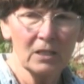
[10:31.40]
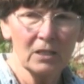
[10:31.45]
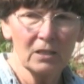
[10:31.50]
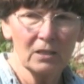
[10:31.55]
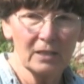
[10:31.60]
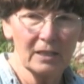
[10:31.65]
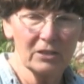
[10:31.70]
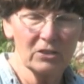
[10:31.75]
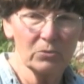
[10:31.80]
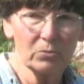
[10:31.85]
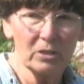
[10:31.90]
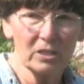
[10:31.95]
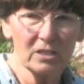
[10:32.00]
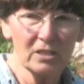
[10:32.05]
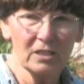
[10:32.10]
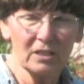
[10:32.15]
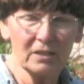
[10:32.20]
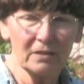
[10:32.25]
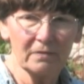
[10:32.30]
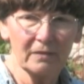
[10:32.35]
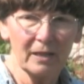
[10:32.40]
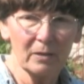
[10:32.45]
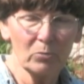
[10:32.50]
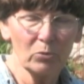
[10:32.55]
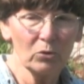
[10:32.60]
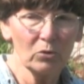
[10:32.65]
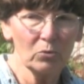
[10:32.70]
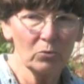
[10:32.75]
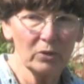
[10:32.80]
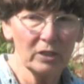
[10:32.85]
like towards the end of
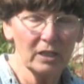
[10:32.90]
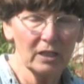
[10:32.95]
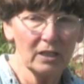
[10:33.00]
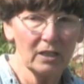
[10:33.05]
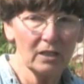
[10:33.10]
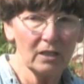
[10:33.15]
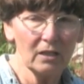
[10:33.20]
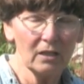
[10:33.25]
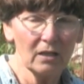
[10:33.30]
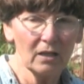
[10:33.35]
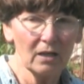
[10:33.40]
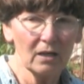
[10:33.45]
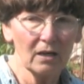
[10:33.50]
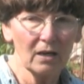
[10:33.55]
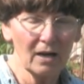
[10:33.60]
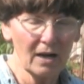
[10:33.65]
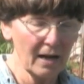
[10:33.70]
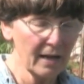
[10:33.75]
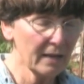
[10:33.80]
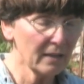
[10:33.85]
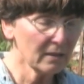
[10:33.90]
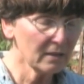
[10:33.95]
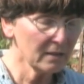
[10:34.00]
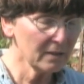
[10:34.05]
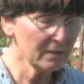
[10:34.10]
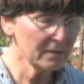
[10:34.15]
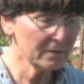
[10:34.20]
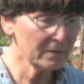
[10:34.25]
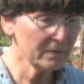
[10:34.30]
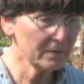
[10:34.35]
April. I
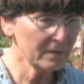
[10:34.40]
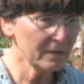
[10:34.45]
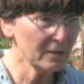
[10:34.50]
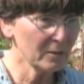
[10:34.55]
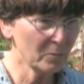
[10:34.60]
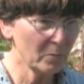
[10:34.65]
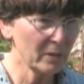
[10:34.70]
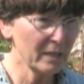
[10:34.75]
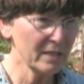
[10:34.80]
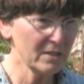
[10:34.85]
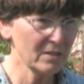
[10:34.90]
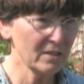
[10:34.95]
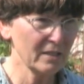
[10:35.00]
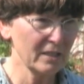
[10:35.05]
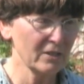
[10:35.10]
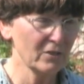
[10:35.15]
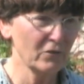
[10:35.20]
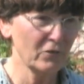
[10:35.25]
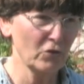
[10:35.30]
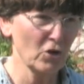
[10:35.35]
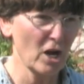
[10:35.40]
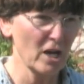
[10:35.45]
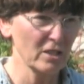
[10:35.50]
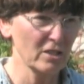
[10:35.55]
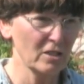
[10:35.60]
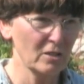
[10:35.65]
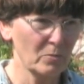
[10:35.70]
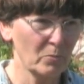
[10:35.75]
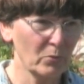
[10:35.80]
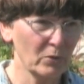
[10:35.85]
live in a place that gets
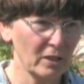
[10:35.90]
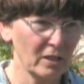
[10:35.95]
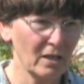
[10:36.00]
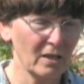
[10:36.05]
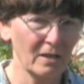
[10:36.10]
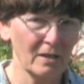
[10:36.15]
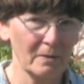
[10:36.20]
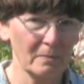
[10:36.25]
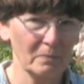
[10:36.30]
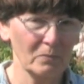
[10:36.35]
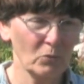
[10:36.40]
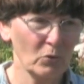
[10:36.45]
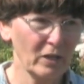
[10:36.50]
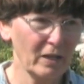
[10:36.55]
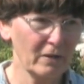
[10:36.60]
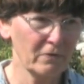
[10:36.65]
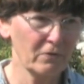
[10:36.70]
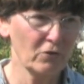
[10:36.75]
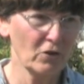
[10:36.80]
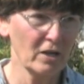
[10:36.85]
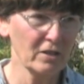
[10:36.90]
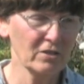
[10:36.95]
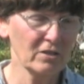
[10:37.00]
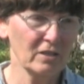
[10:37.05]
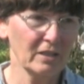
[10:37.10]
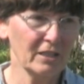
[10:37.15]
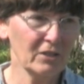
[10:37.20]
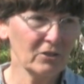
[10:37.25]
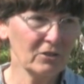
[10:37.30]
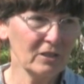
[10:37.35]
frost. We have frost
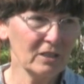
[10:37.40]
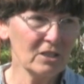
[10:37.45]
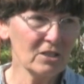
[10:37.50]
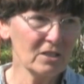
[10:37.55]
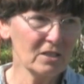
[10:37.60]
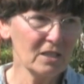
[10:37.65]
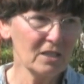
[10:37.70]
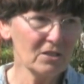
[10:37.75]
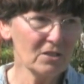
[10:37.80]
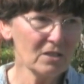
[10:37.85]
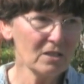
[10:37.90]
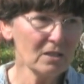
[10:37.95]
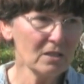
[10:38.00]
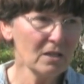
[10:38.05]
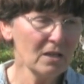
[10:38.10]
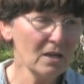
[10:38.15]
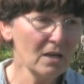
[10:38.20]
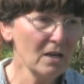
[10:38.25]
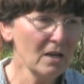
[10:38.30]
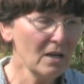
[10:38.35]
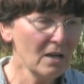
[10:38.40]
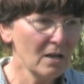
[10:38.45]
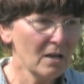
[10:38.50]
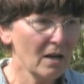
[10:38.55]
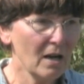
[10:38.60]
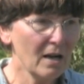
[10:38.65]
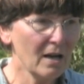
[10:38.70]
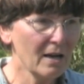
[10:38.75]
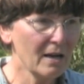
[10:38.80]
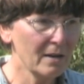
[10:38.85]
later in the season
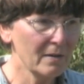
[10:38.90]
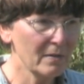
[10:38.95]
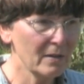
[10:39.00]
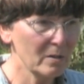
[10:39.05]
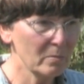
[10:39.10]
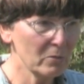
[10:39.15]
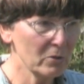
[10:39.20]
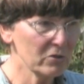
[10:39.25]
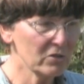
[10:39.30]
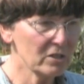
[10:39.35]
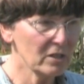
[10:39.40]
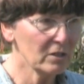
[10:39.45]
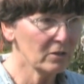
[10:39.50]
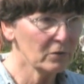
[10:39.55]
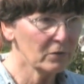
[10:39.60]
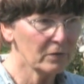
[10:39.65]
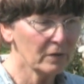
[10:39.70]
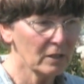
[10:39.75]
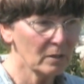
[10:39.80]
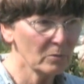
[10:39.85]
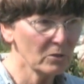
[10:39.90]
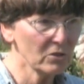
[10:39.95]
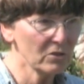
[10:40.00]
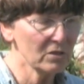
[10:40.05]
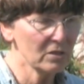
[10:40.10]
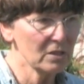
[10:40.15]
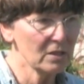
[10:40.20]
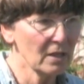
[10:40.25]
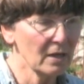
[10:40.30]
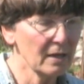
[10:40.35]
than most other
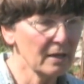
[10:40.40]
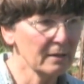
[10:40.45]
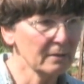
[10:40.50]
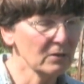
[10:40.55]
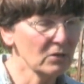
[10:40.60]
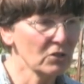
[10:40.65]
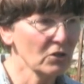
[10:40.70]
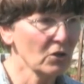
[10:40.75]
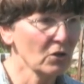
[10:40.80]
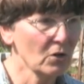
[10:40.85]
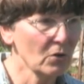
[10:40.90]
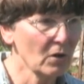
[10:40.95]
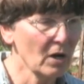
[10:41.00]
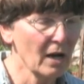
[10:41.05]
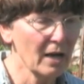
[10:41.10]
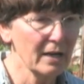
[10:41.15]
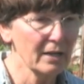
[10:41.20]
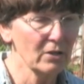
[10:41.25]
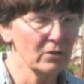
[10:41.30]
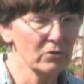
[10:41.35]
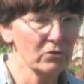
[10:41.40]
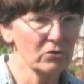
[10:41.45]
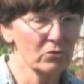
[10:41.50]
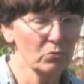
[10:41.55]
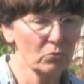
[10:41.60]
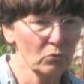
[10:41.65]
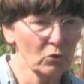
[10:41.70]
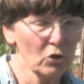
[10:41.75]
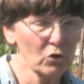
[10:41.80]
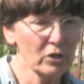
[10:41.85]
farmers, and so I use
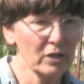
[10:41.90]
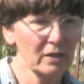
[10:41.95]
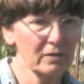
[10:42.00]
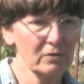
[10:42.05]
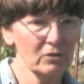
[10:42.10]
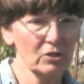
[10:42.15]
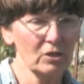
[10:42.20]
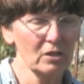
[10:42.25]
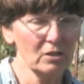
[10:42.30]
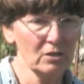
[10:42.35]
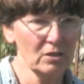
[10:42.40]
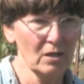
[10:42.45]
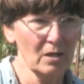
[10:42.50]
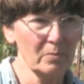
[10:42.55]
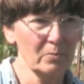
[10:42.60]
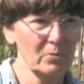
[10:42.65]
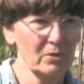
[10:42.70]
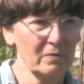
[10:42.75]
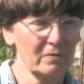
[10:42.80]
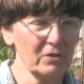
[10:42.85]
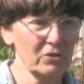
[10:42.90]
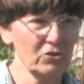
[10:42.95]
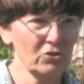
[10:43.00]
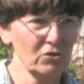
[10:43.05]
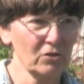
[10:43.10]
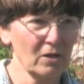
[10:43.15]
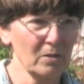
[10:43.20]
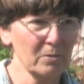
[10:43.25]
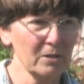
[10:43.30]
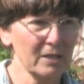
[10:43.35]
row cover on top of the
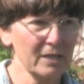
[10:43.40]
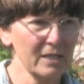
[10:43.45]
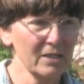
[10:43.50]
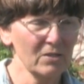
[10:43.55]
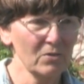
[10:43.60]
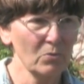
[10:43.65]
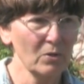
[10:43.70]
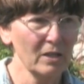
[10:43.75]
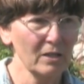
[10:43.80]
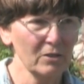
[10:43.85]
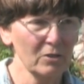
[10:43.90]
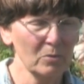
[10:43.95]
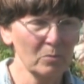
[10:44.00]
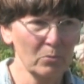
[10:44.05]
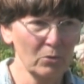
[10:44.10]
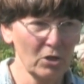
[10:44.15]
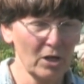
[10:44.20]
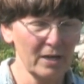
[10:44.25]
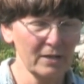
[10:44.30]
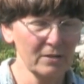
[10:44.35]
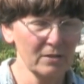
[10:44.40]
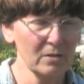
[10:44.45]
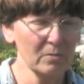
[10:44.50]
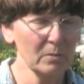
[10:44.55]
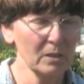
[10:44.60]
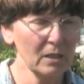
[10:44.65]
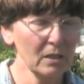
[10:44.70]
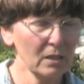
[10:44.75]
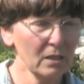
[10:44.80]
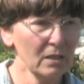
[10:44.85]
strawberries while they're
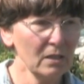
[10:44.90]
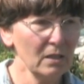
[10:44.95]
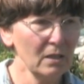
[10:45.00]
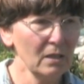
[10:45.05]
blossoming